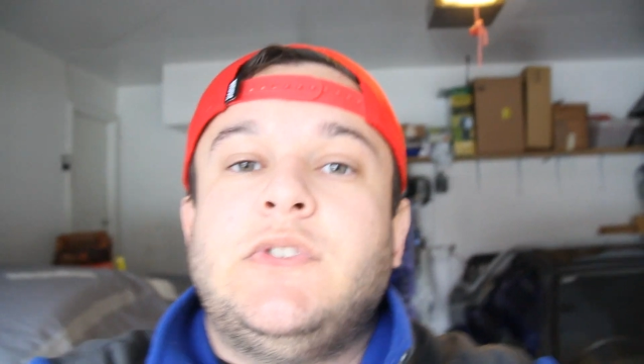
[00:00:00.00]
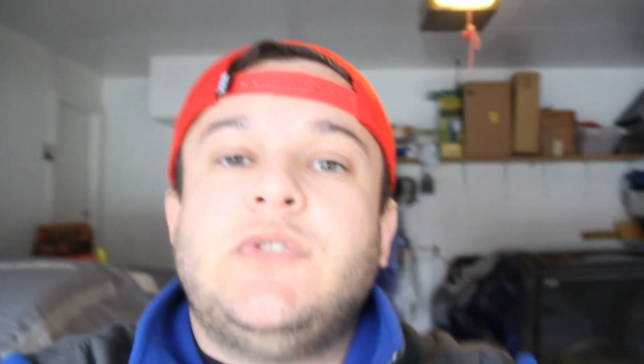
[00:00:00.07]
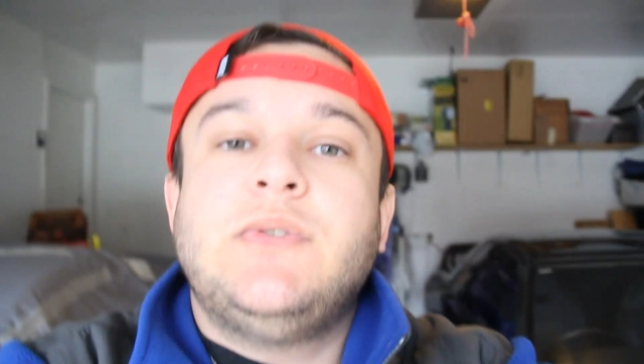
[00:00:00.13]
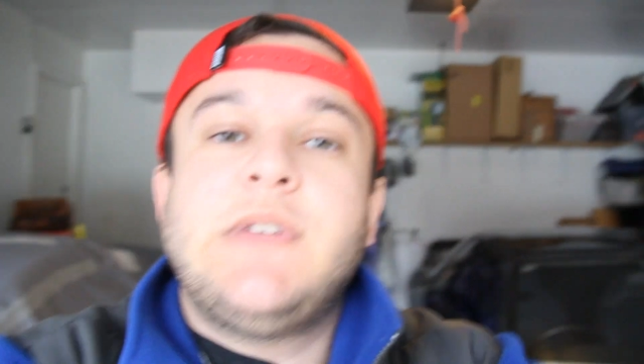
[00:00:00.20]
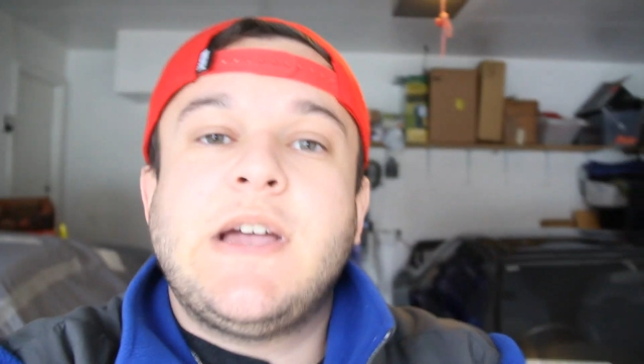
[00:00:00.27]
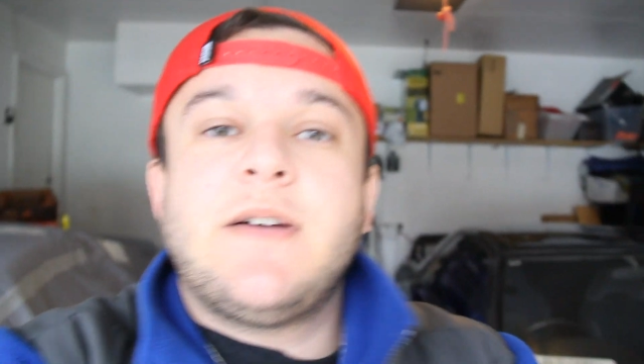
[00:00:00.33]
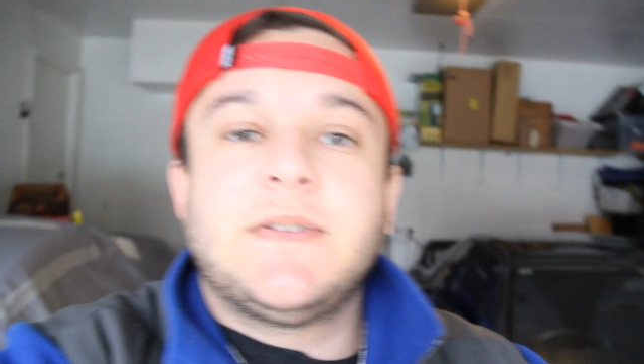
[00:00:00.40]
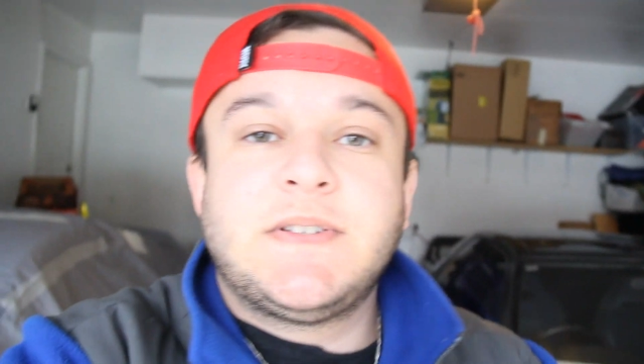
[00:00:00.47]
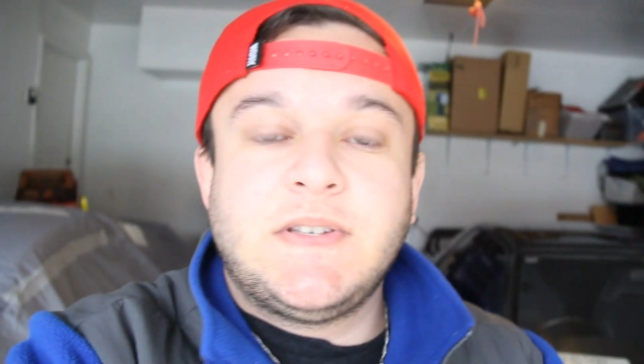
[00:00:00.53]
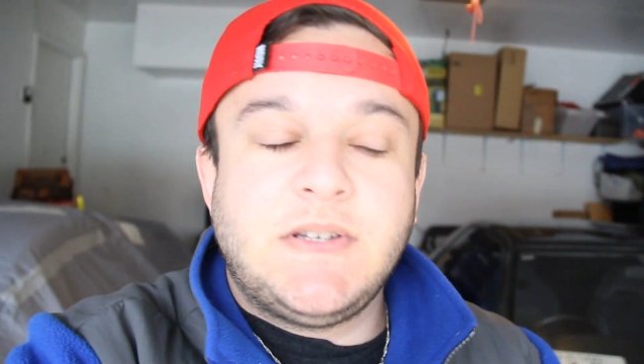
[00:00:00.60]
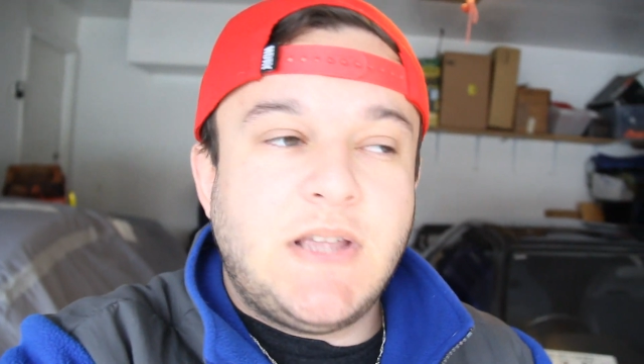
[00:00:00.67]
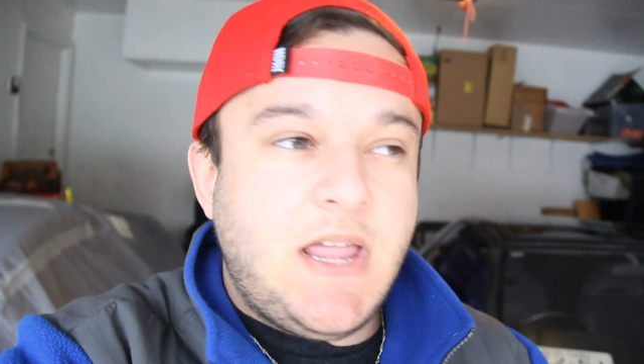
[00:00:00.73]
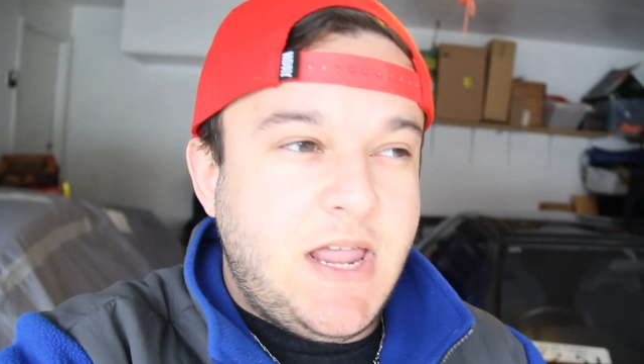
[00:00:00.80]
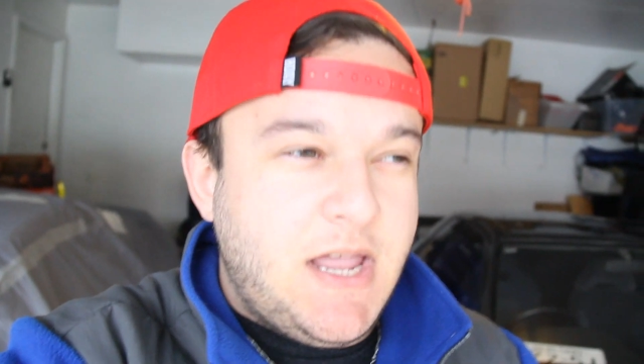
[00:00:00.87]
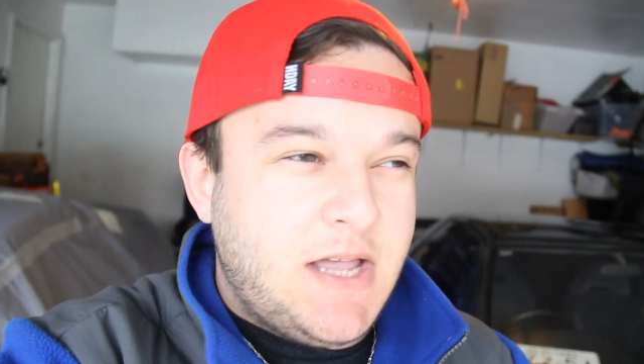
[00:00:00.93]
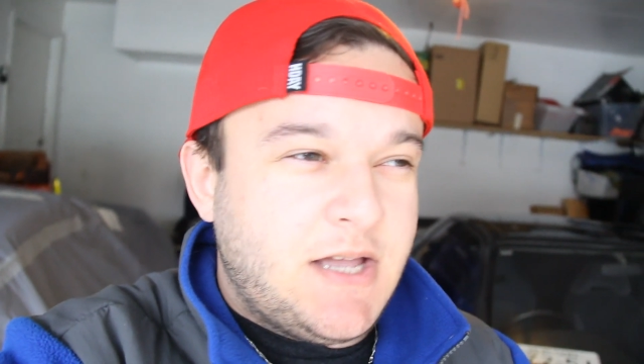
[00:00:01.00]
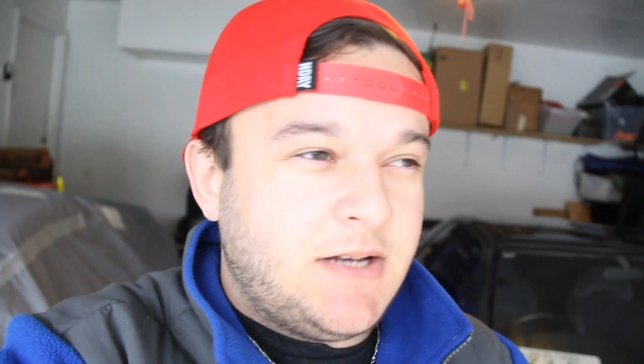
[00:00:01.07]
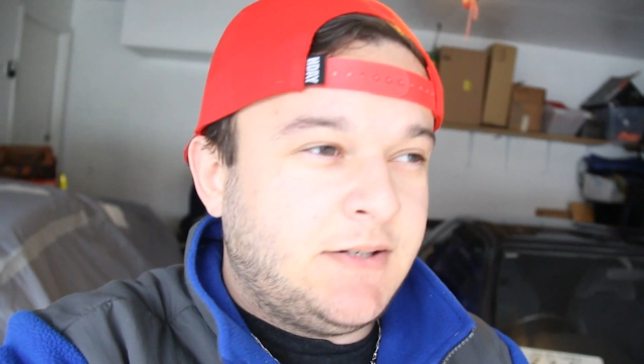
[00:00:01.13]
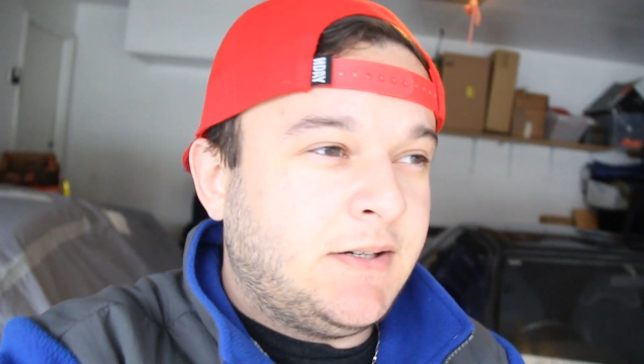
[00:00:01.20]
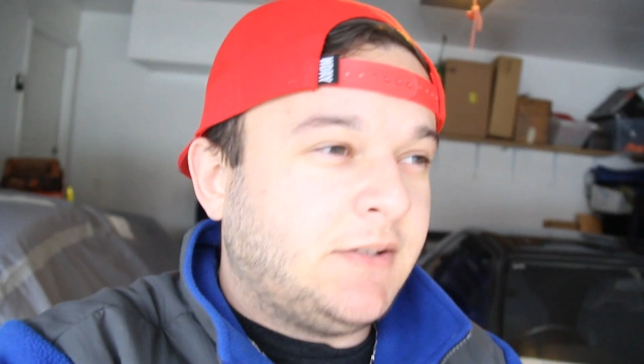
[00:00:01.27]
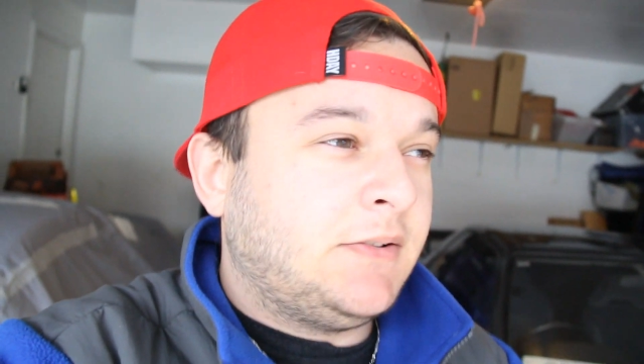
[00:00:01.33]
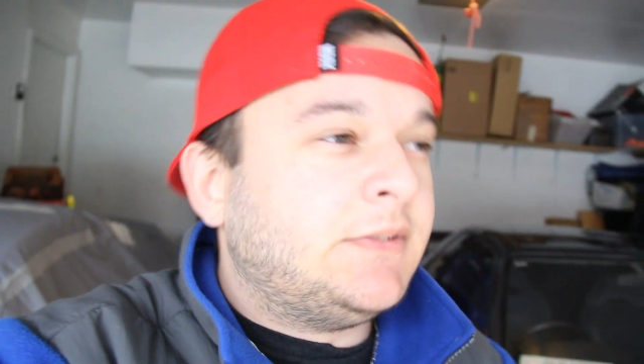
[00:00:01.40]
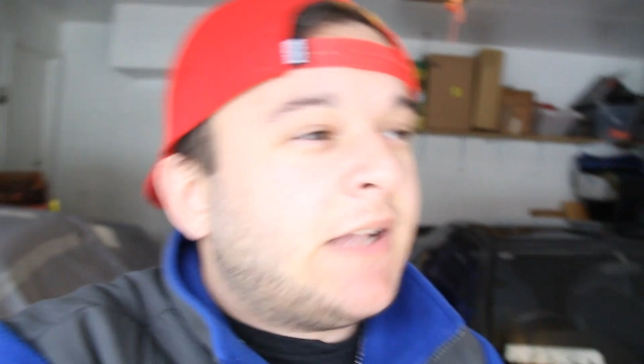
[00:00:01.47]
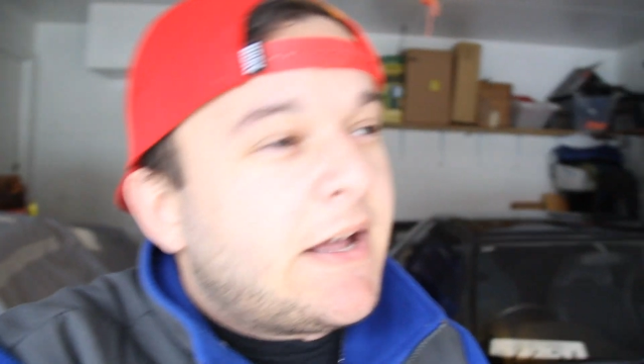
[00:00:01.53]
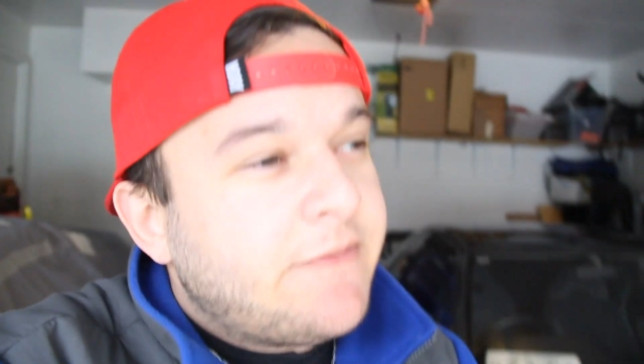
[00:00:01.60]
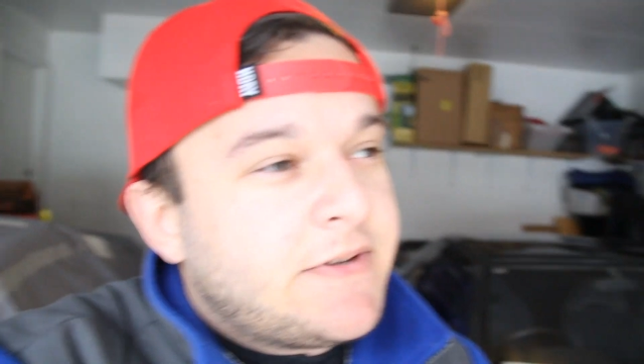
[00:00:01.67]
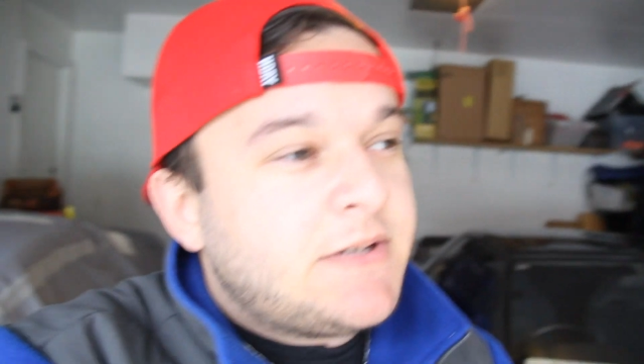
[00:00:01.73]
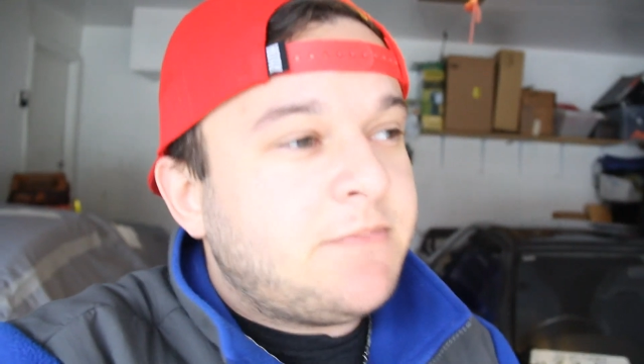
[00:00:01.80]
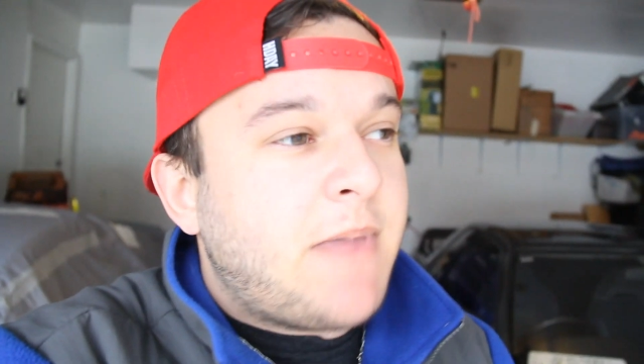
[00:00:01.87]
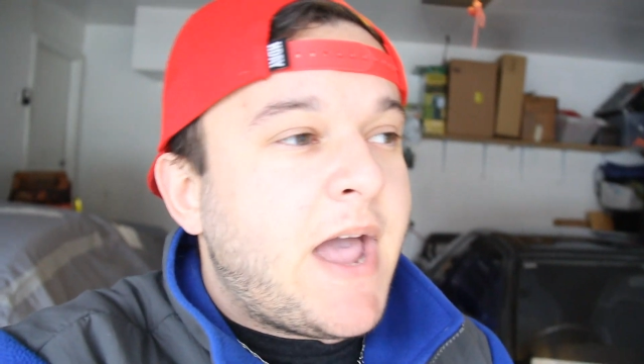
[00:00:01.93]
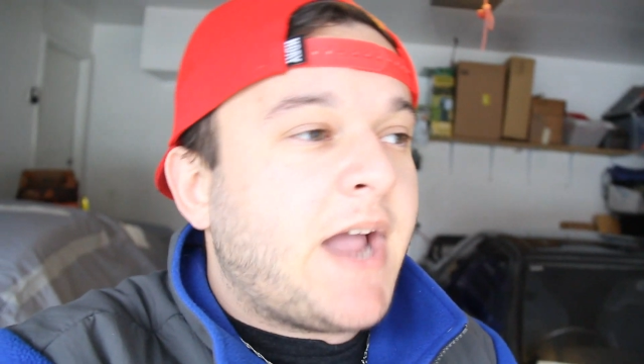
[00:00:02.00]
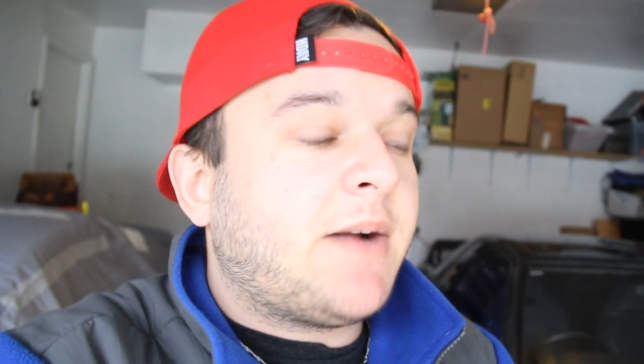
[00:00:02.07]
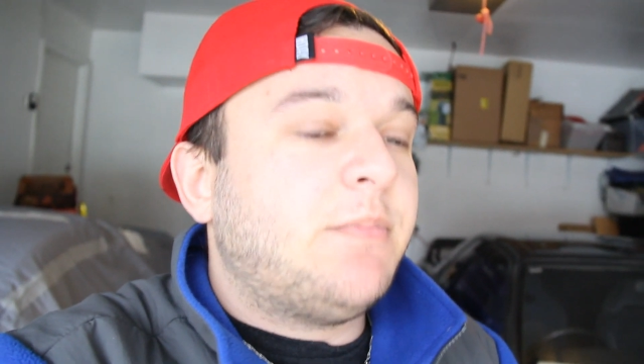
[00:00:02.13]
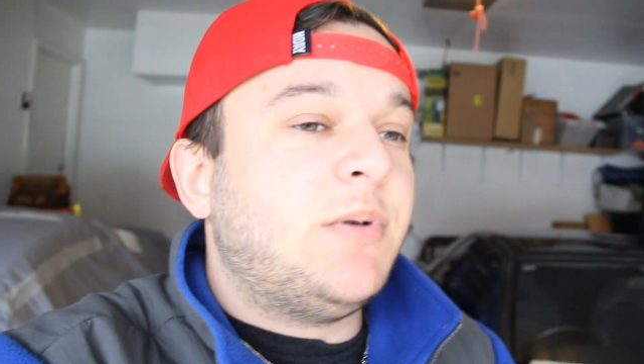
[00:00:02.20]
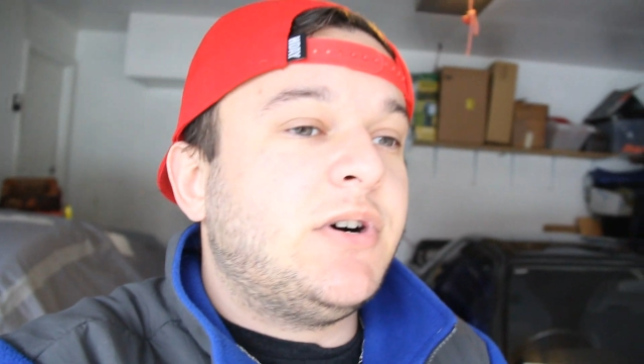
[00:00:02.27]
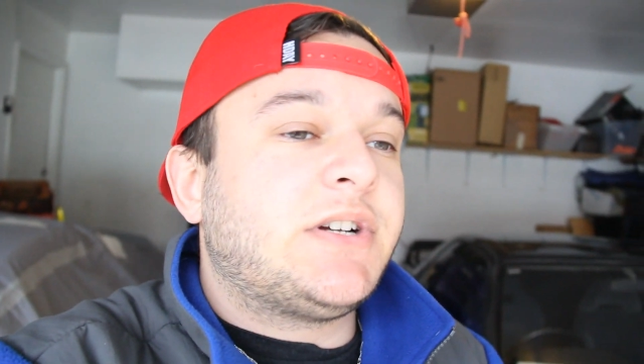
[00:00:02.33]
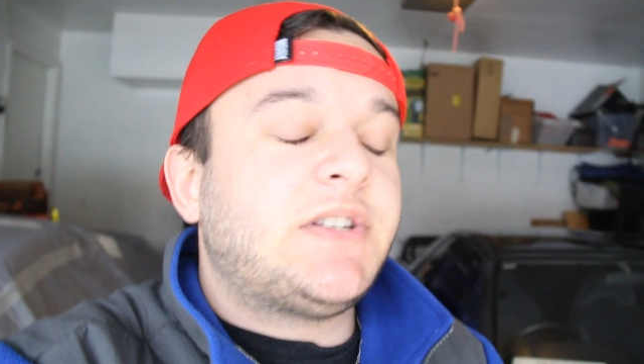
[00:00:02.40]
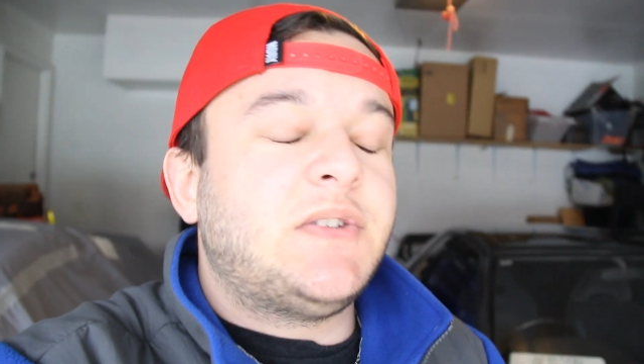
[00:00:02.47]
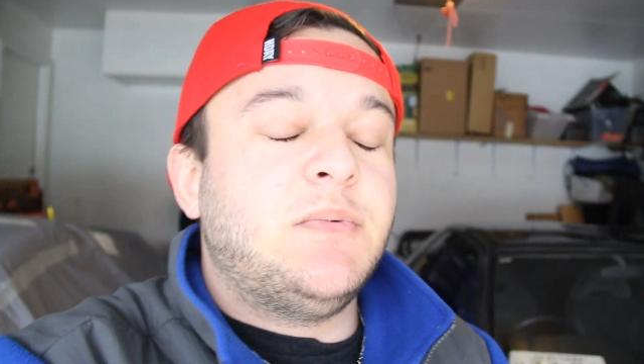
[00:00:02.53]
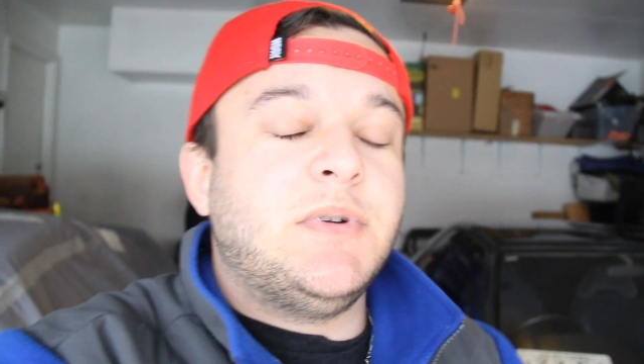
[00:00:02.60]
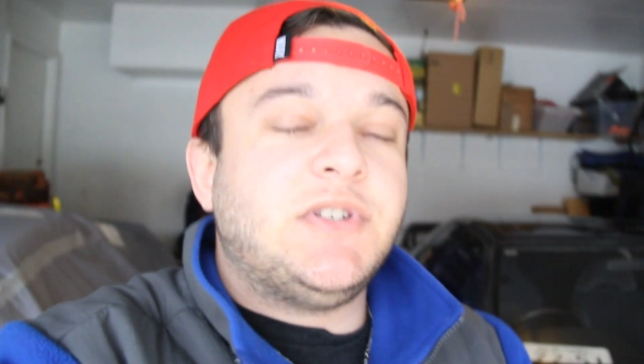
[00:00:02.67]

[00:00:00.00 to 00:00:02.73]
2011 MacBooks,